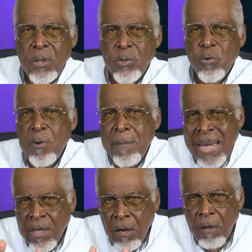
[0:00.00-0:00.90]
To
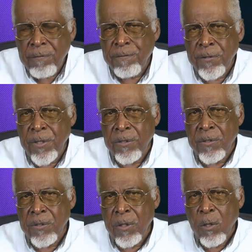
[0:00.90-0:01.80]
remain
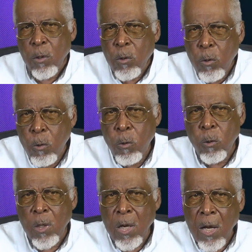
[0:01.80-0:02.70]
confident,
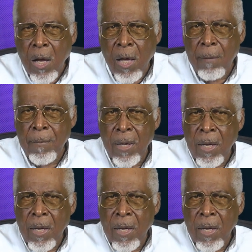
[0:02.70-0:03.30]
cool, calm,